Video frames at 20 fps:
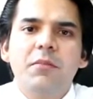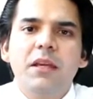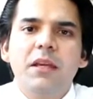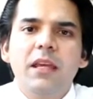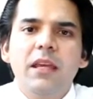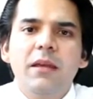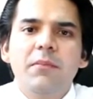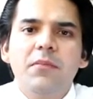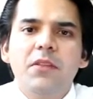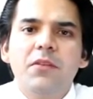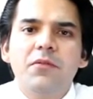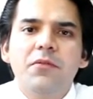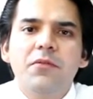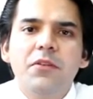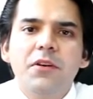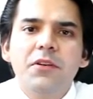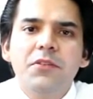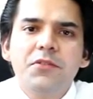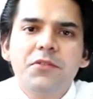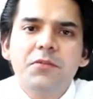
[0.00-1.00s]
became the
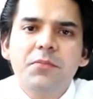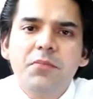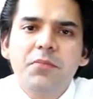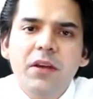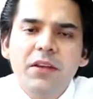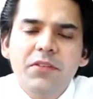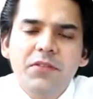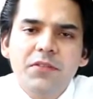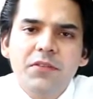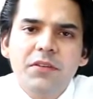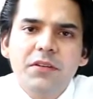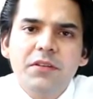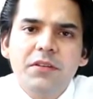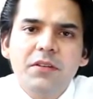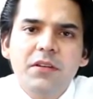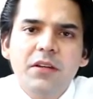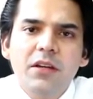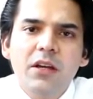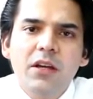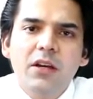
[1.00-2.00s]
first
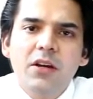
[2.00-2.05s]
president